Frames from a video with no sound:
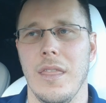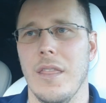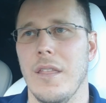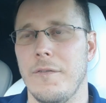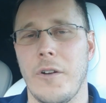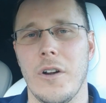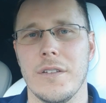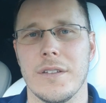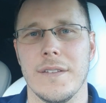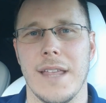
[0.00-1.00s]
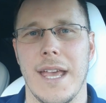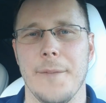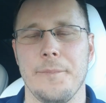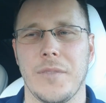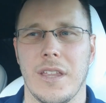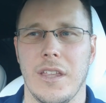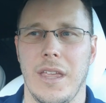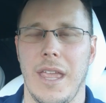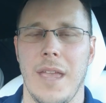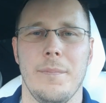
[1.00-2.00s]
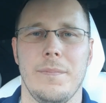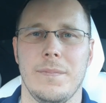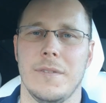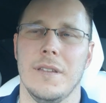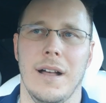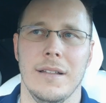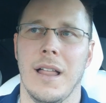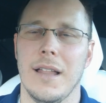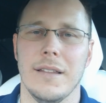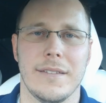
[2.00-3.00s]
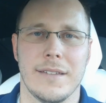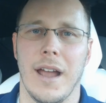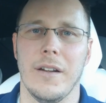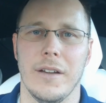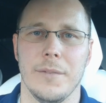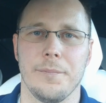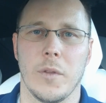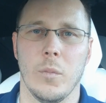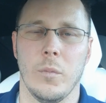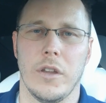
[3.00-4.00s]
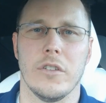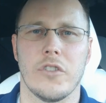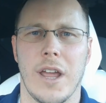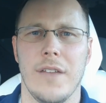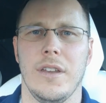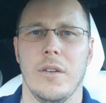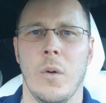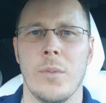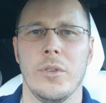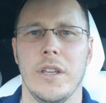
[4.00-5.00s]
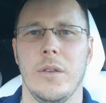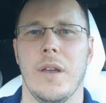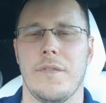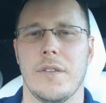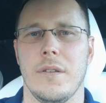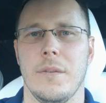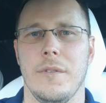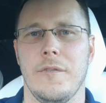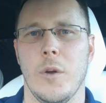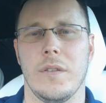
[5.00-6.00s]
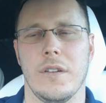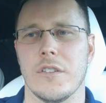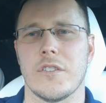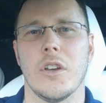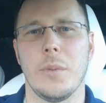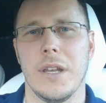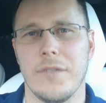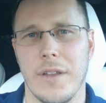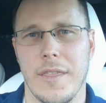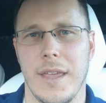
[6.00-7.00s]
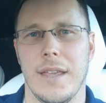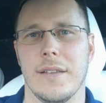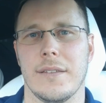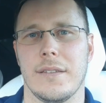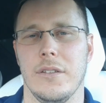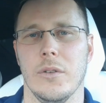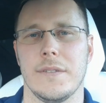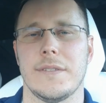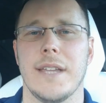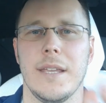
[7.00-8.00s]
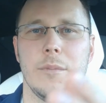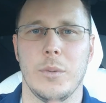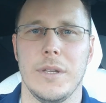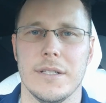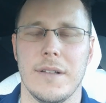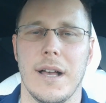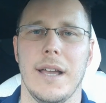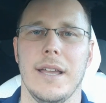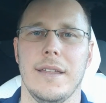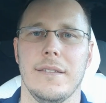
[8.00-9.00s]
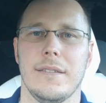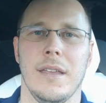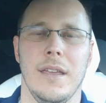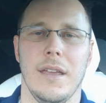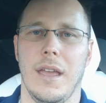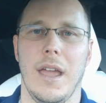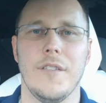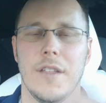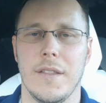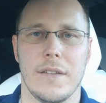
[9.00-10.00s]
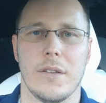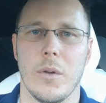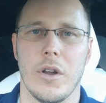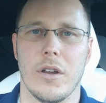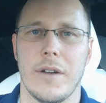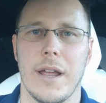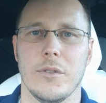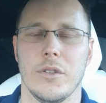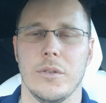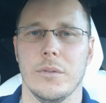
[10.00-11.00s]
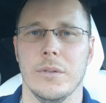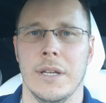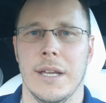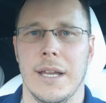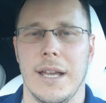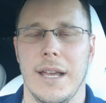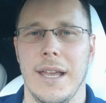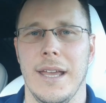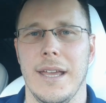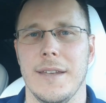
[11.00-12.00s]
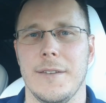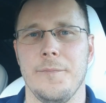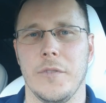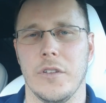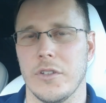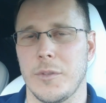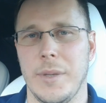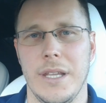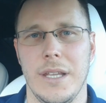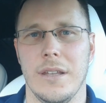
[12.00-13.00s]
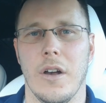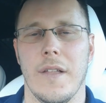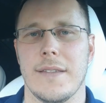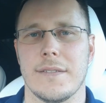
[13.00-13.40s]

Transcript: The first is that it's a lot less tiring. When you're driving, normally you have to be focusing on so many different things, you know, staying between the lines, everything that's going on around you, and your speed, all that